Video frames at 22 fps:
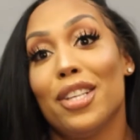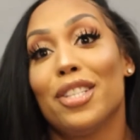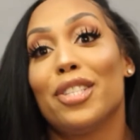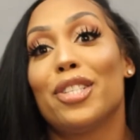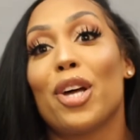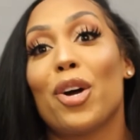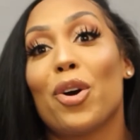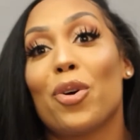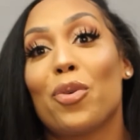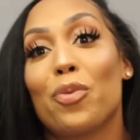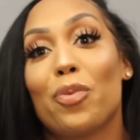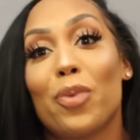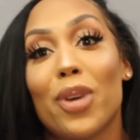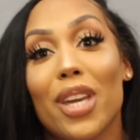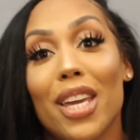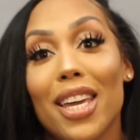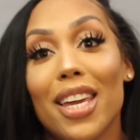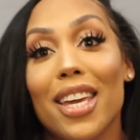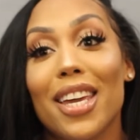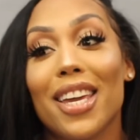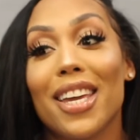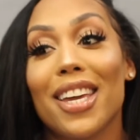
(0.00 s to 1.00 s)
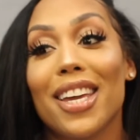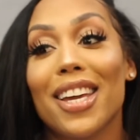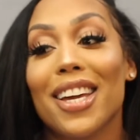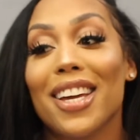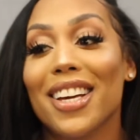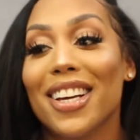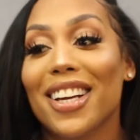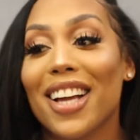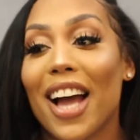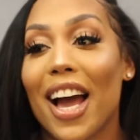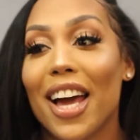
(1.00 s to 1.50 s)
So
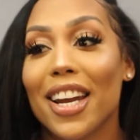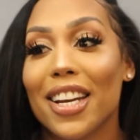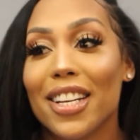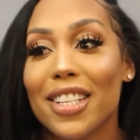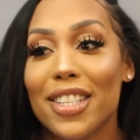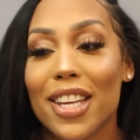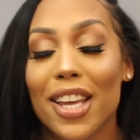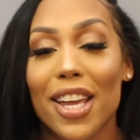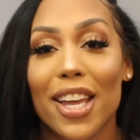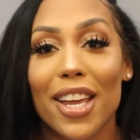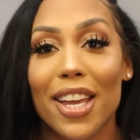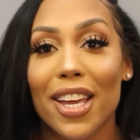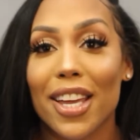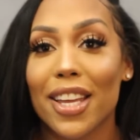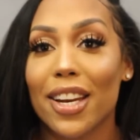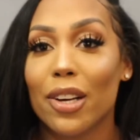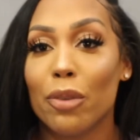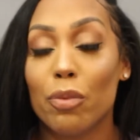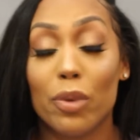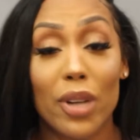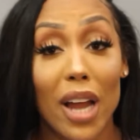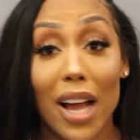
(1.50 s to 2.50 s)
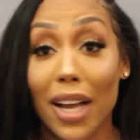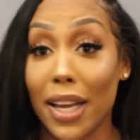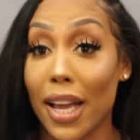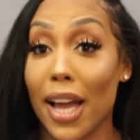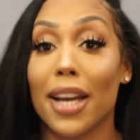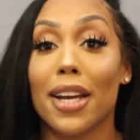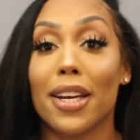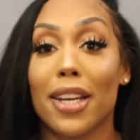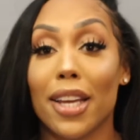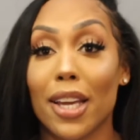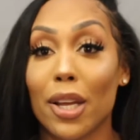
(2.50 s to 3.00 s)
we
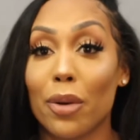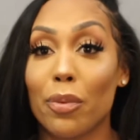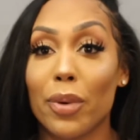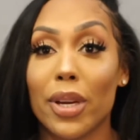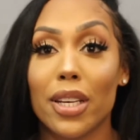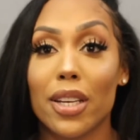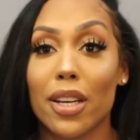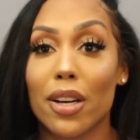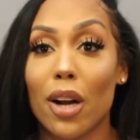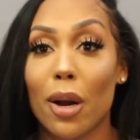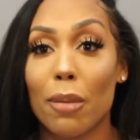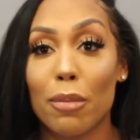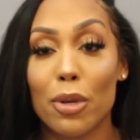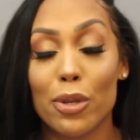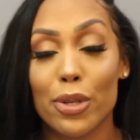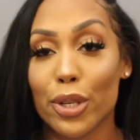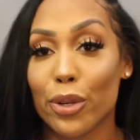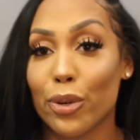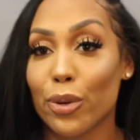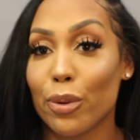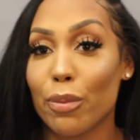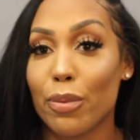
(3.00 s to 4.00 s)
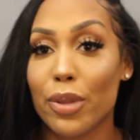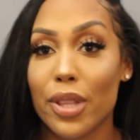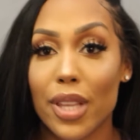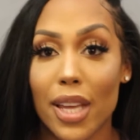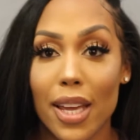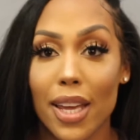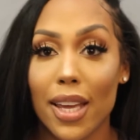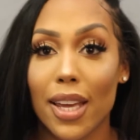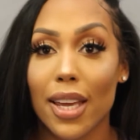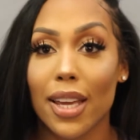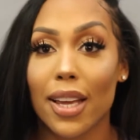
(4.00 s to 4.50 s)
we did our music group
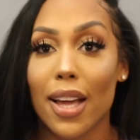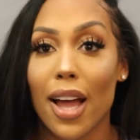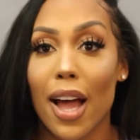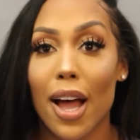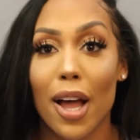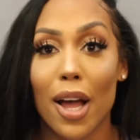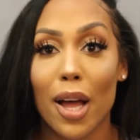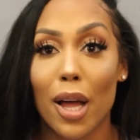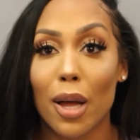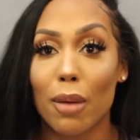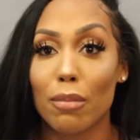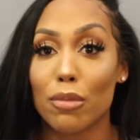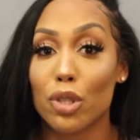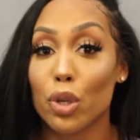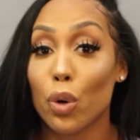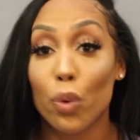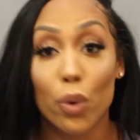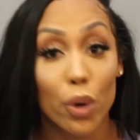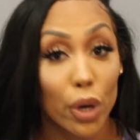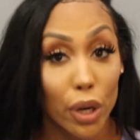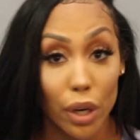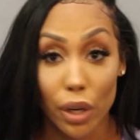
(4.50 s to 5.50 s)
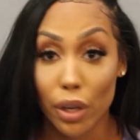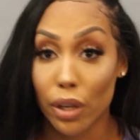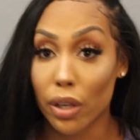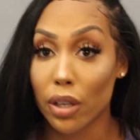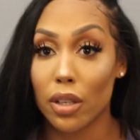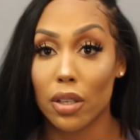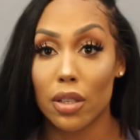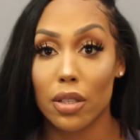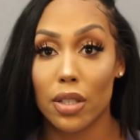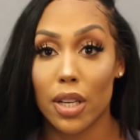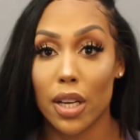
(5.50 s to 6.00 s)
thing,
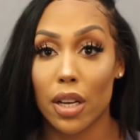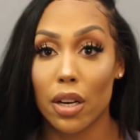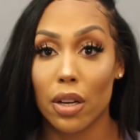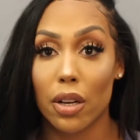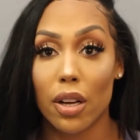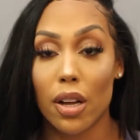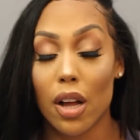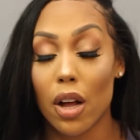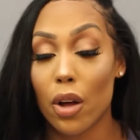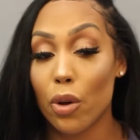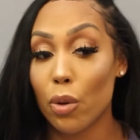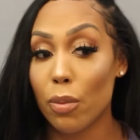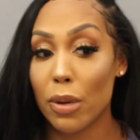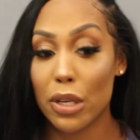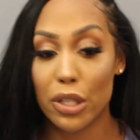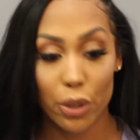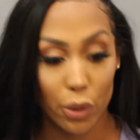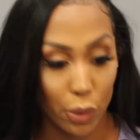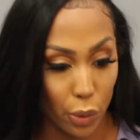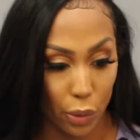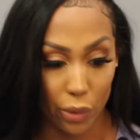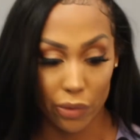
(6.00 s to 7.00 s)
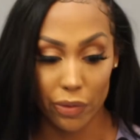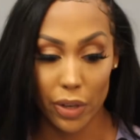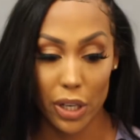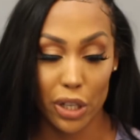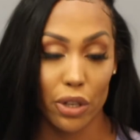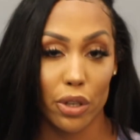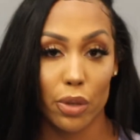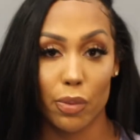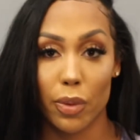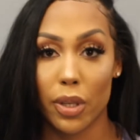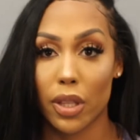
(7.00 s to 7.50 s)
toured, did a whole bunch of cool
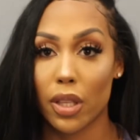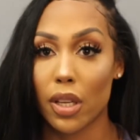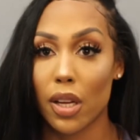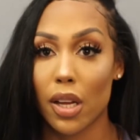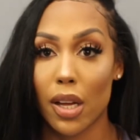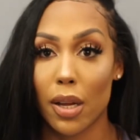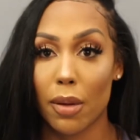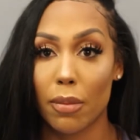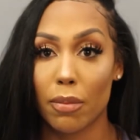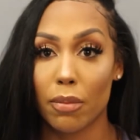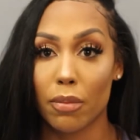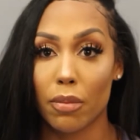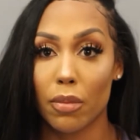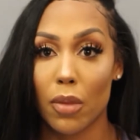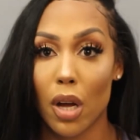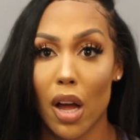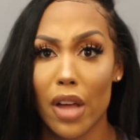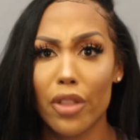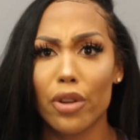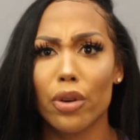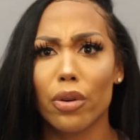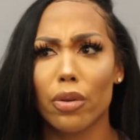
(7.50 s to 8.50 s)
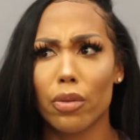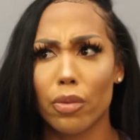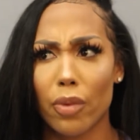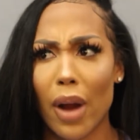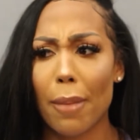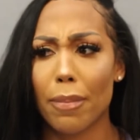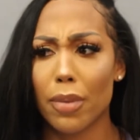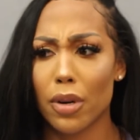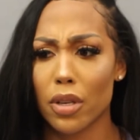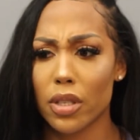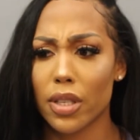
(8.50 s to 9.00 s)
features with other
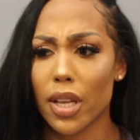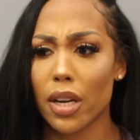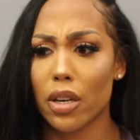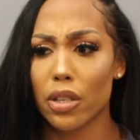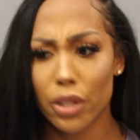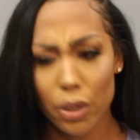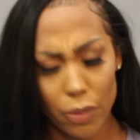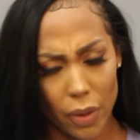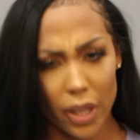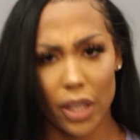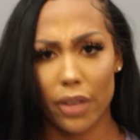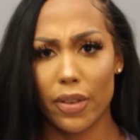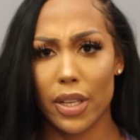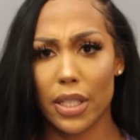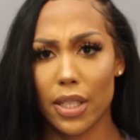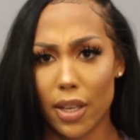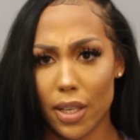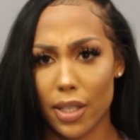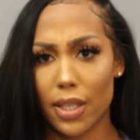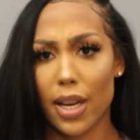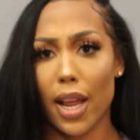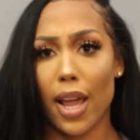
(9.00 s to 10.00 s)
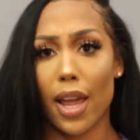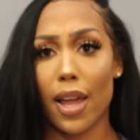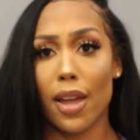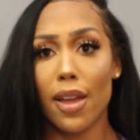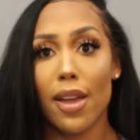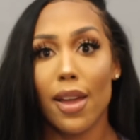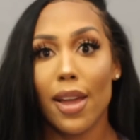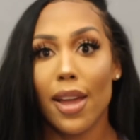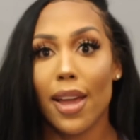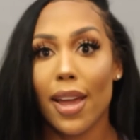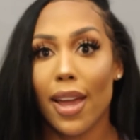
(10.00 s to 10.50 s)
rappers that are still relevant to this day.
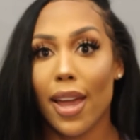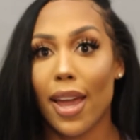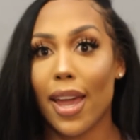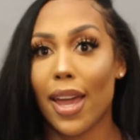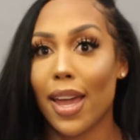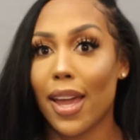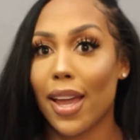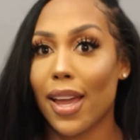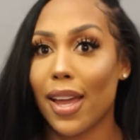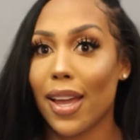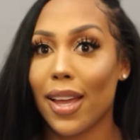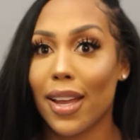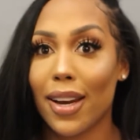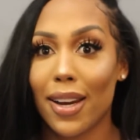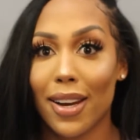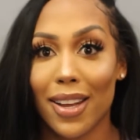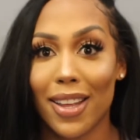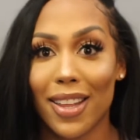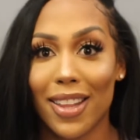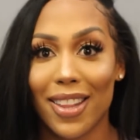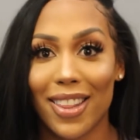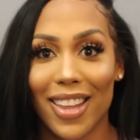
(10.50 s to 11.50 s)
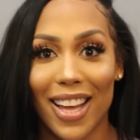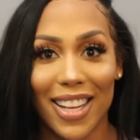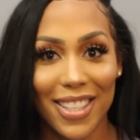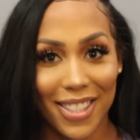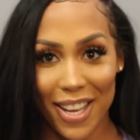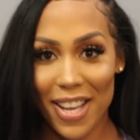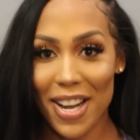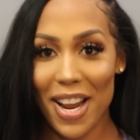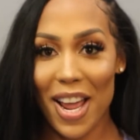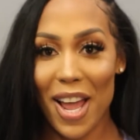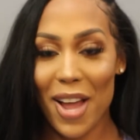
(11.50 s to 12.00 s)
Okay. And that's
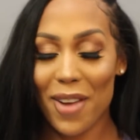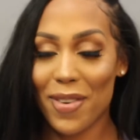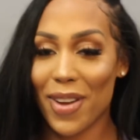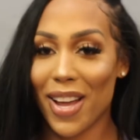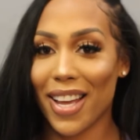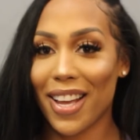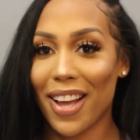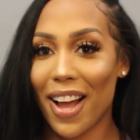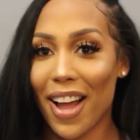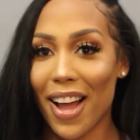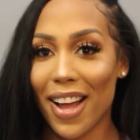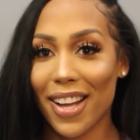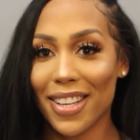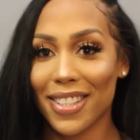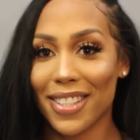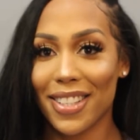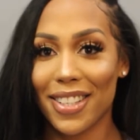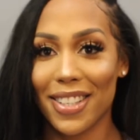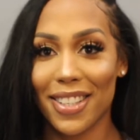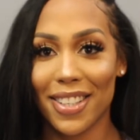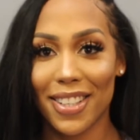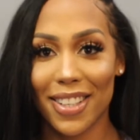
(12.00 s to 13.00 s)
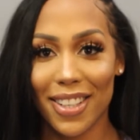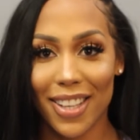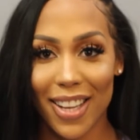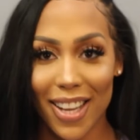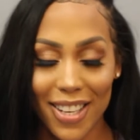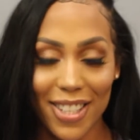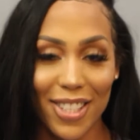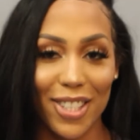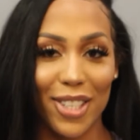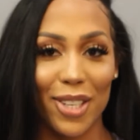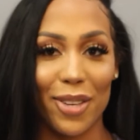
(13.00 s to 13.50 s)
kind of how I got
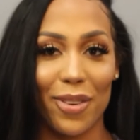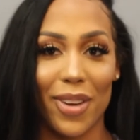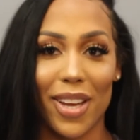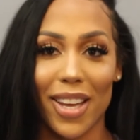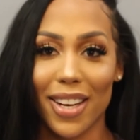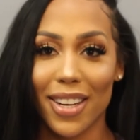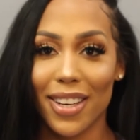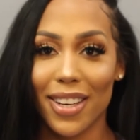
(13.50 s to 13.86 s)
into it.